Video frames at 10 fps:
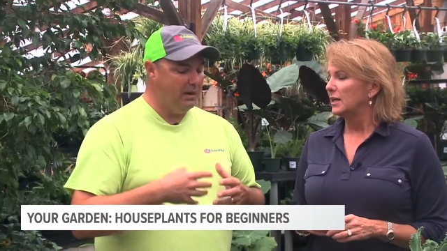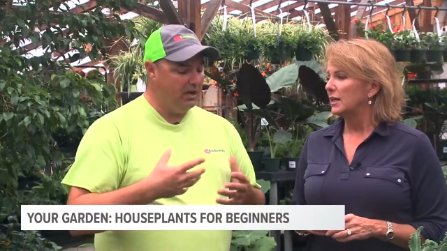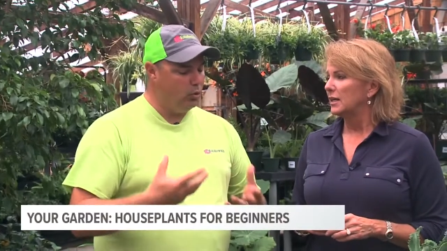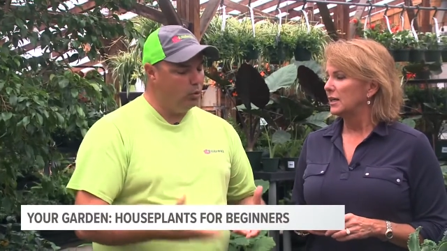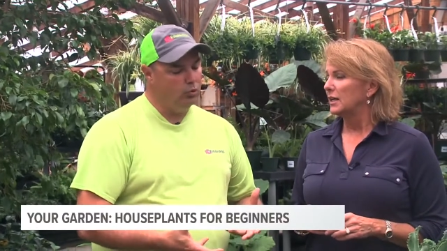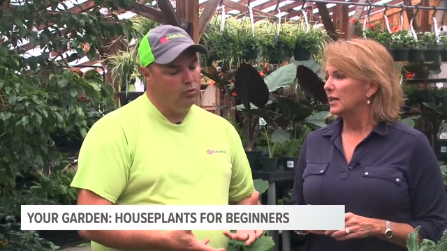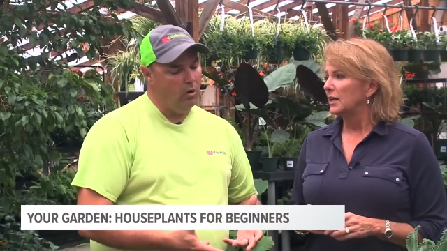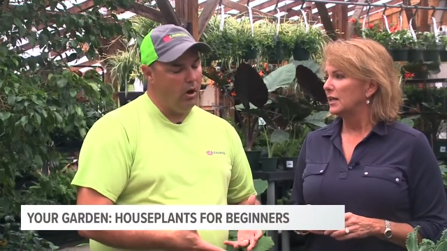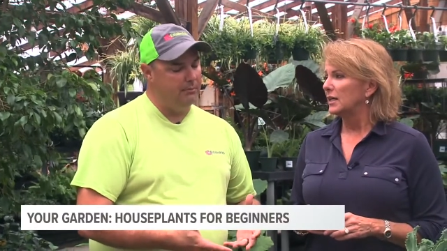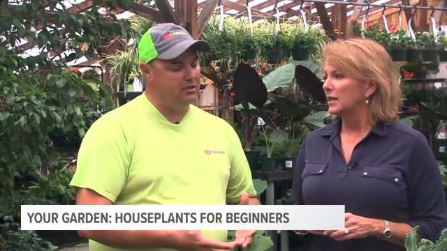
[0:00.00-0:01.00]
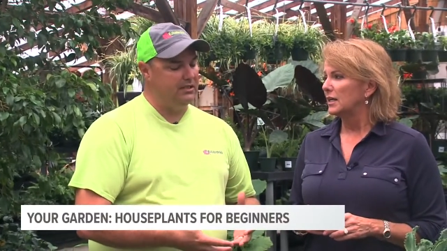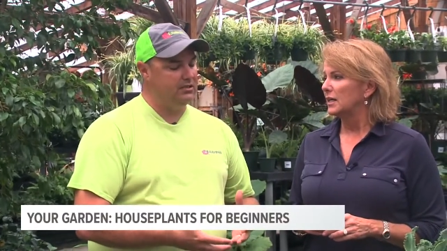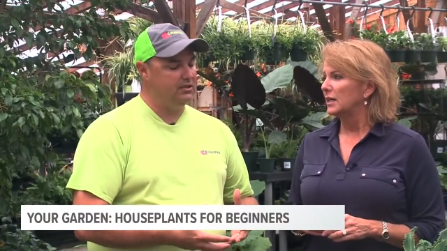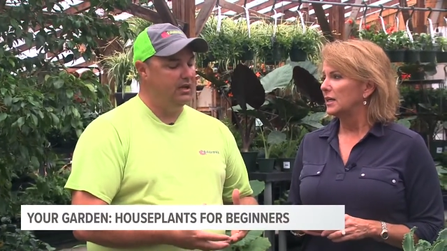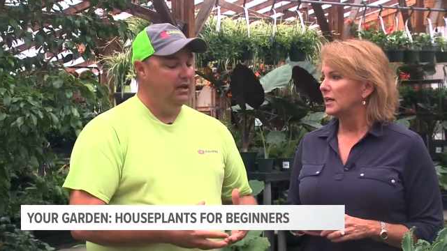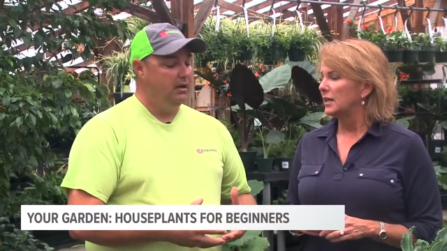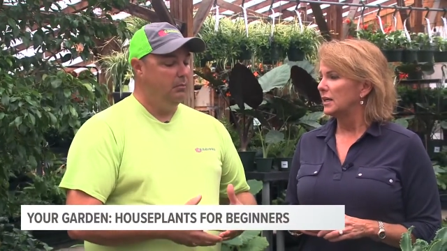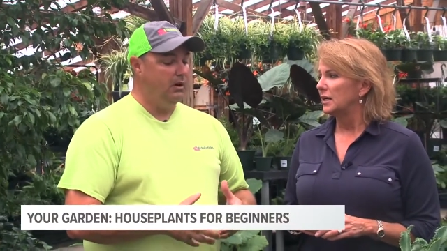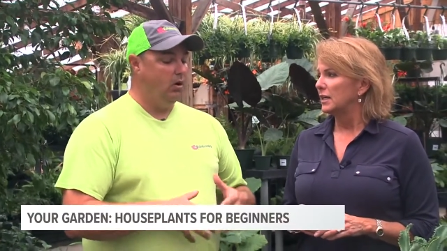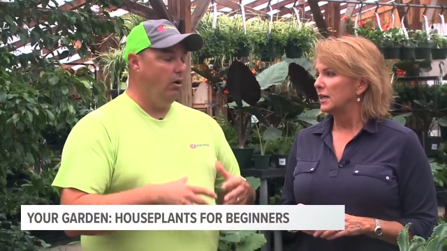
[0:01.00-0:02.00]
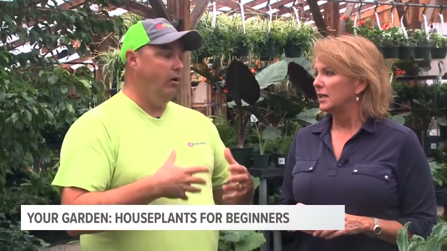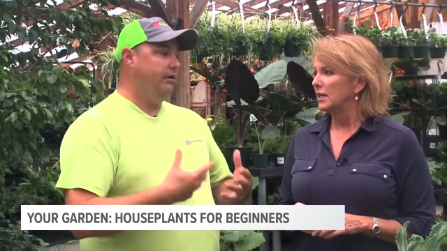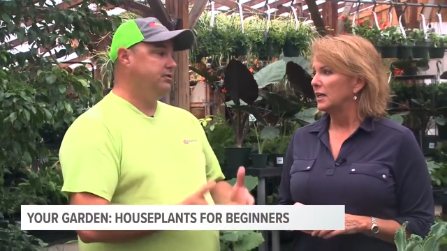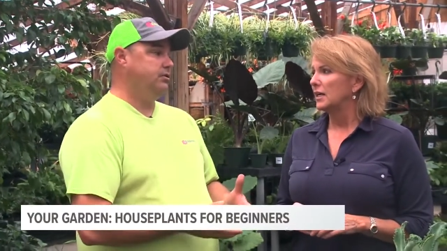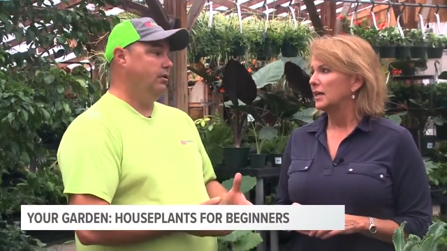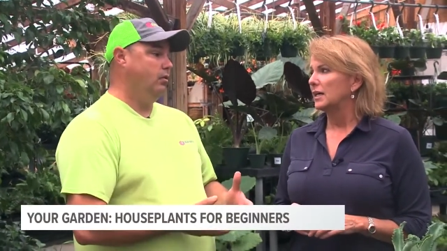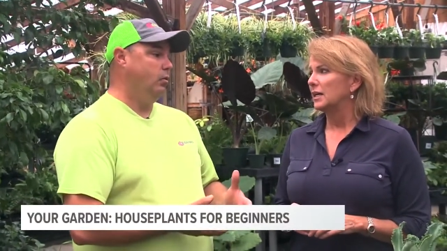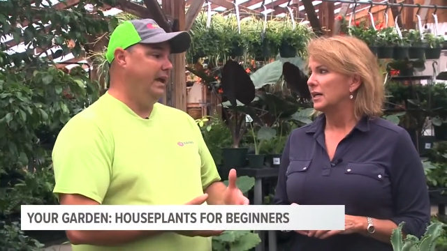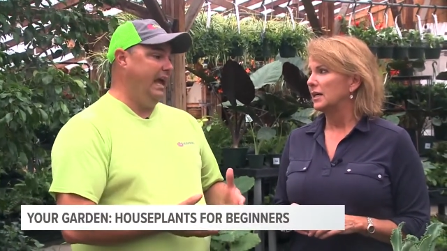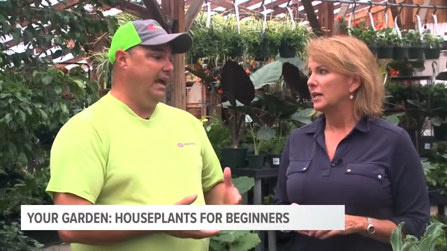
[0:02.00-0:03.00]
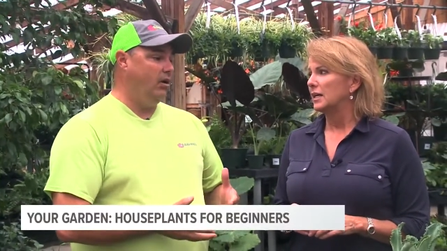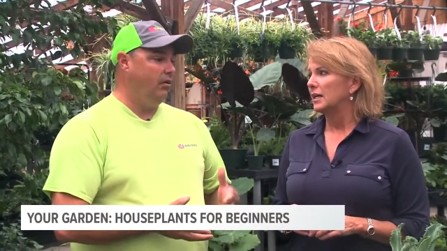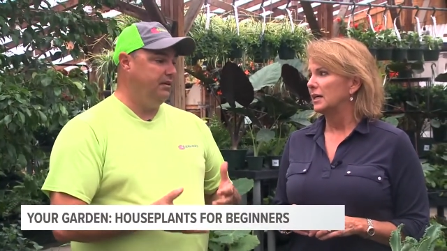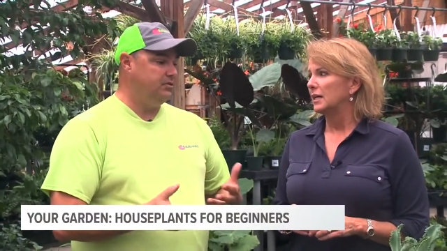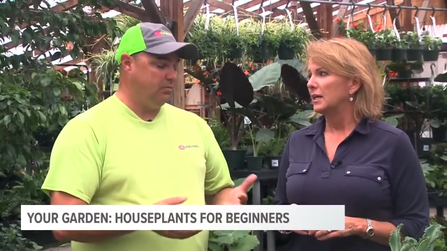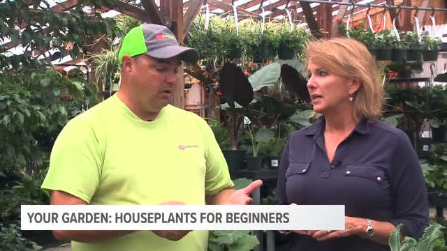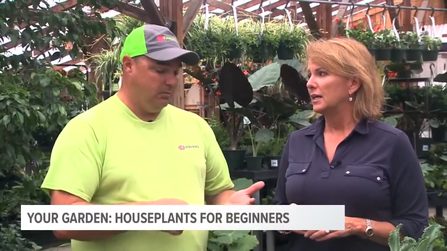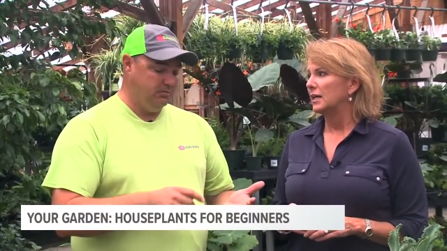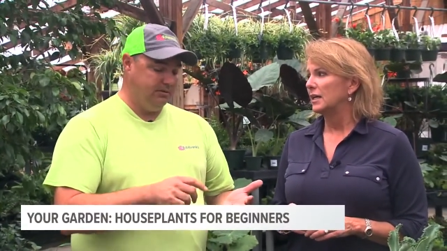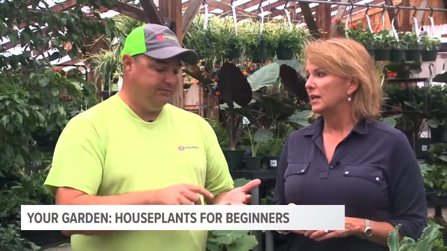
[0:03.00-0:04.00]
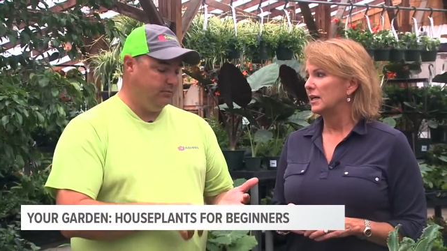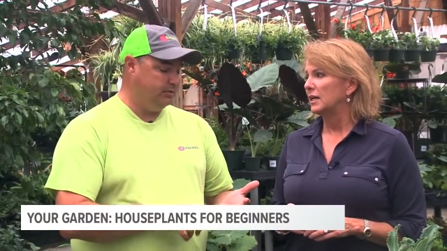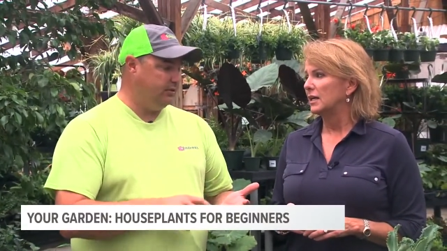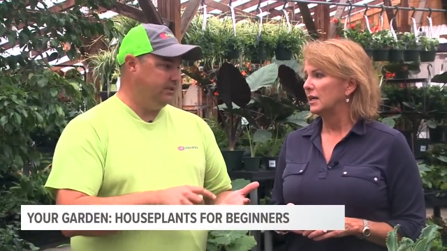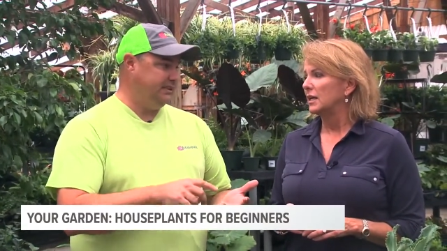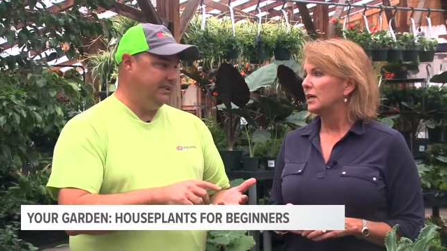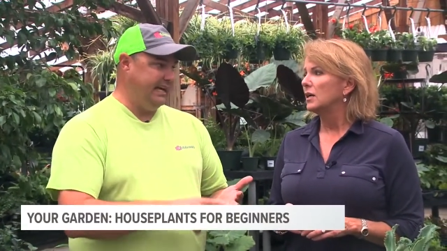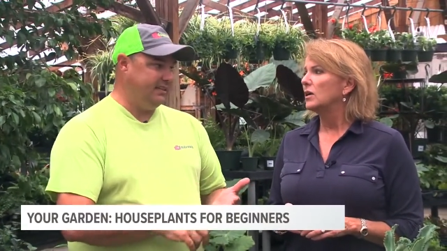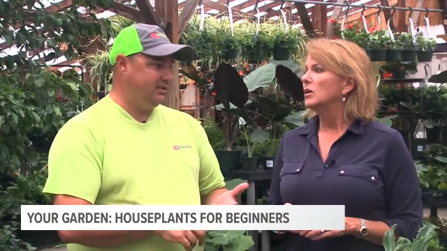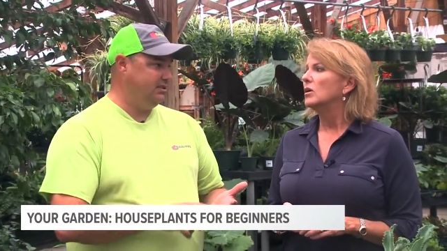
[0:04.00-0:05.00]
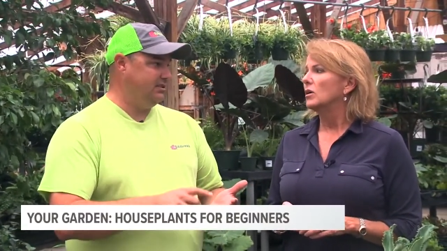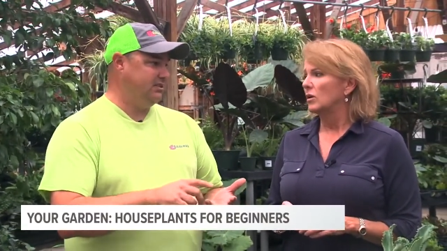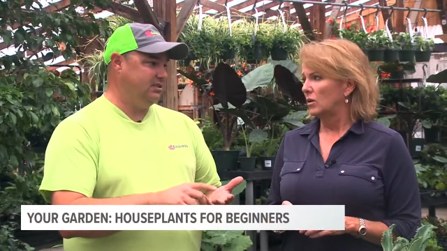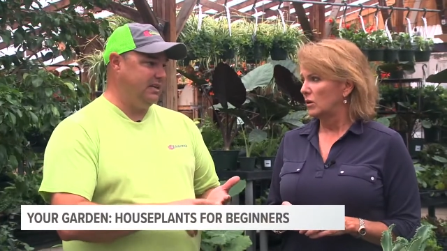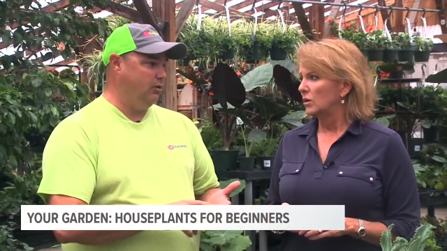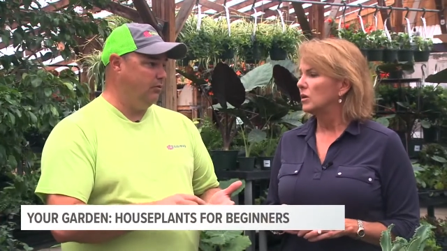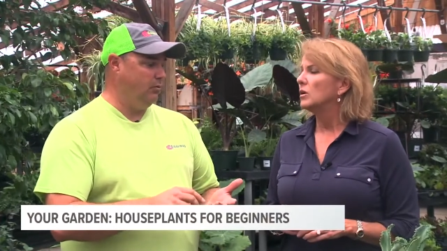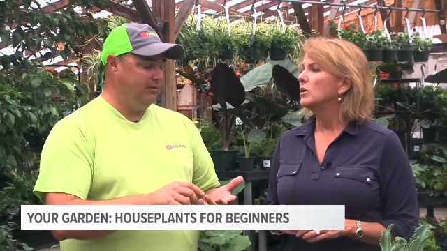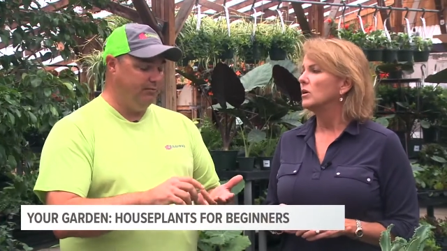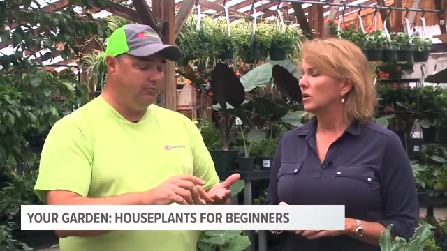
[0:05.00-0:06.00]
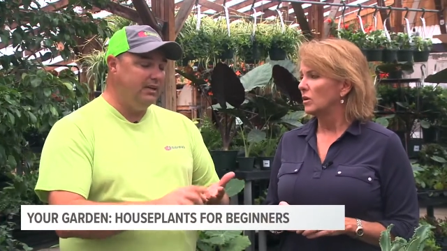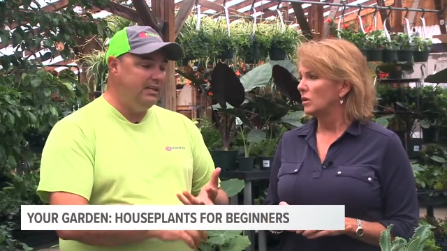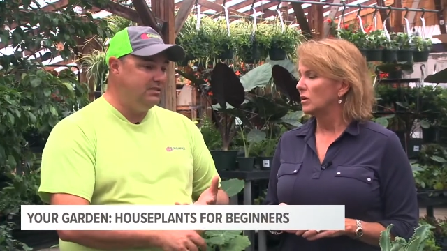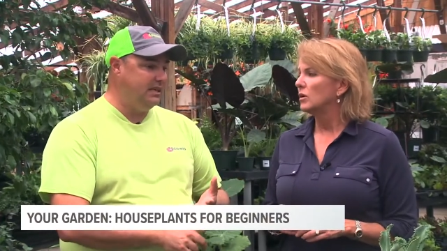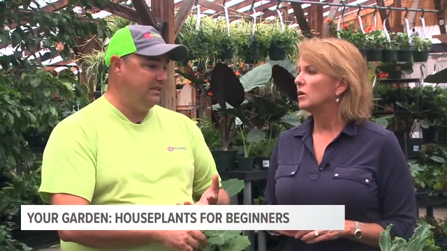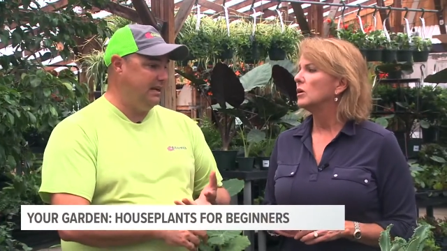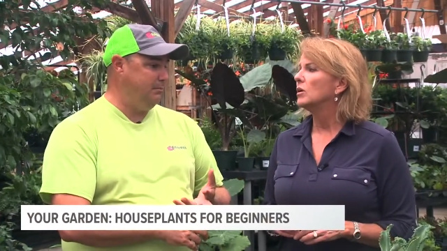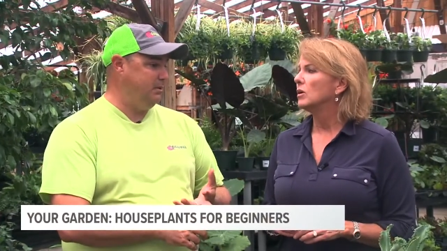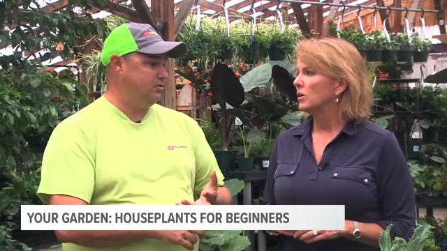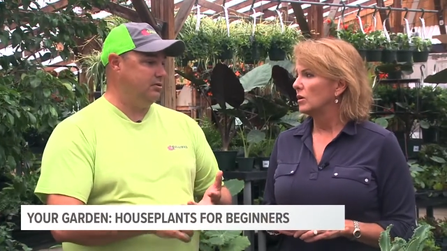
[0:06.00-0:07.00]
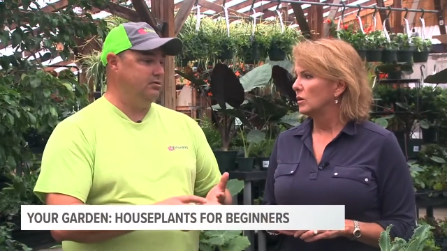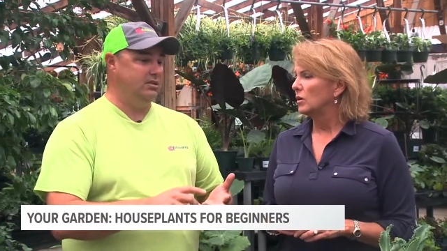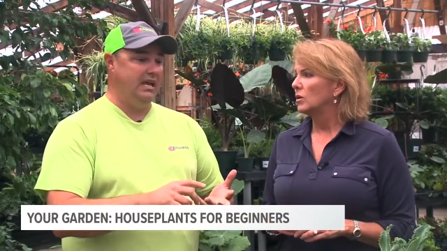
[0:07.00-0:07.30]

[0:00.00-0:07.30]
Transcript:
Speaker 1: many cool new options. But also, we had all these problems in Florida and Texas and the South with freezing temperatures.